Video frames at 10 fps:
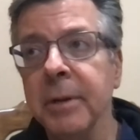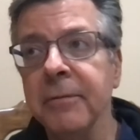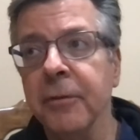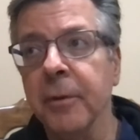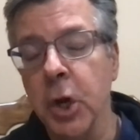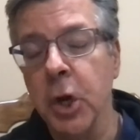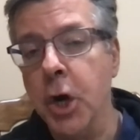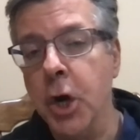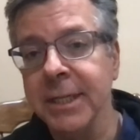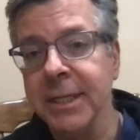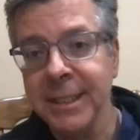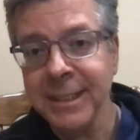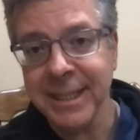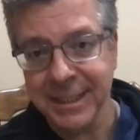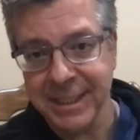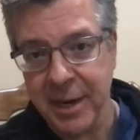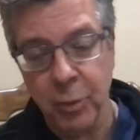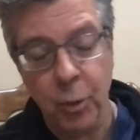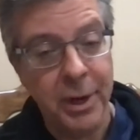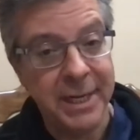but from an artistic
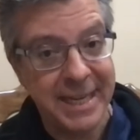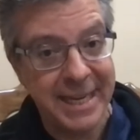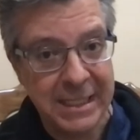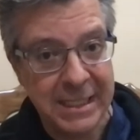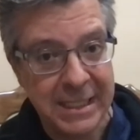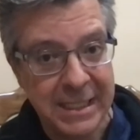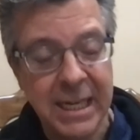standpoint yes, is.